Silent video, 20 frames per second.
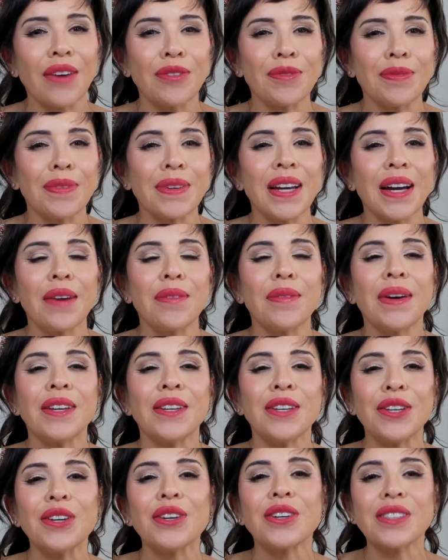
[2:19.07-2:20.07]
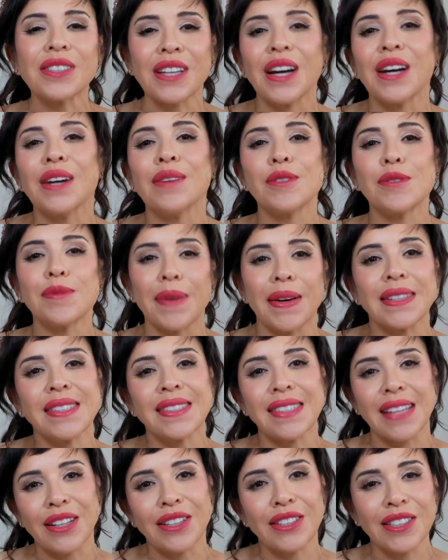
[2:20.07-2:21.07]
would become a New York Times
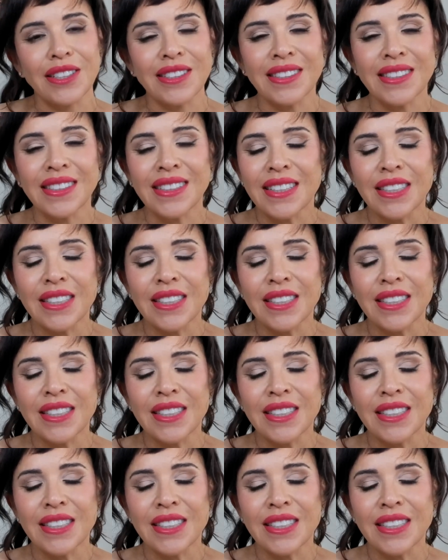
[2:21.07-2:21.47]
bestseller.